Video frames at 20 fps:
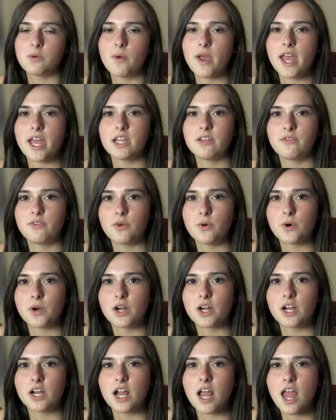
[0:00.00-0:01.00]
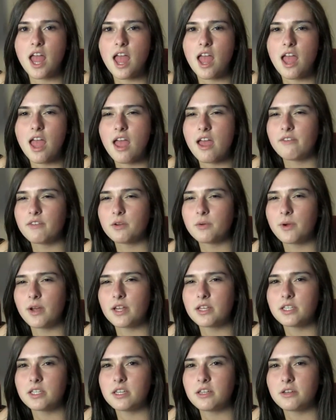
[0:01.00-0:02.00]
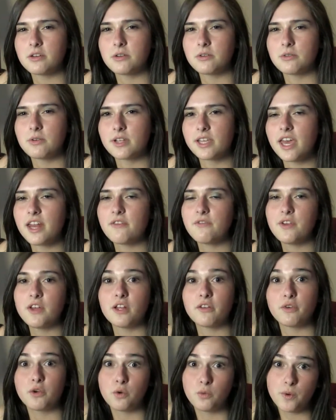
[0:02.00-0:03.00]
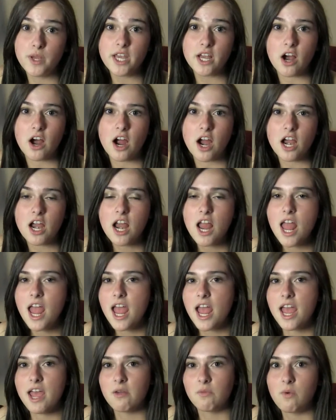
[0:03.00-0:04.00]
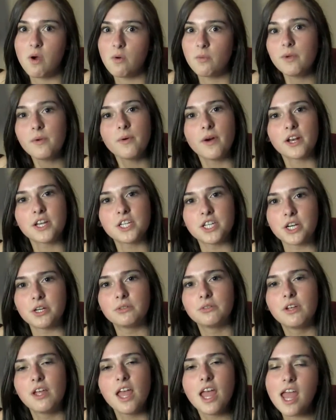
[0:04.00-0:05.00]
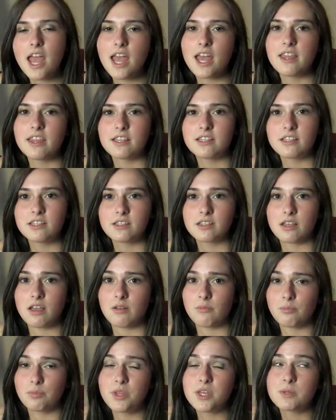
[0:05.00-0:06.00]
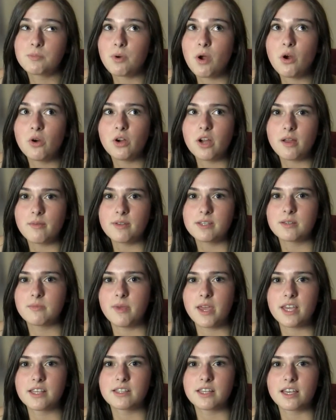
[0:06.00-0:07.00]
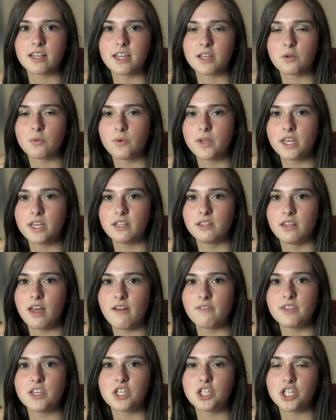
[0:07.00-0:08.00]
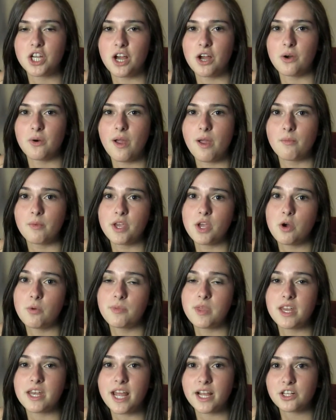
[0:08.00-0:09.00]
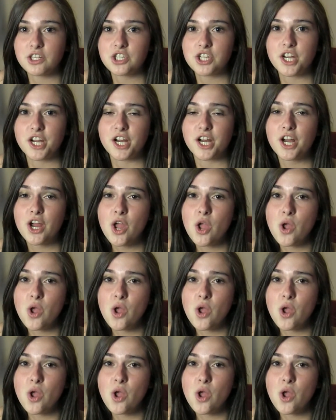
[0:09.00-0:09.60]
a way for everyone to get a feel of who we are and what we want to do. And this is this program is amazing. Like we love this show and we hope that next year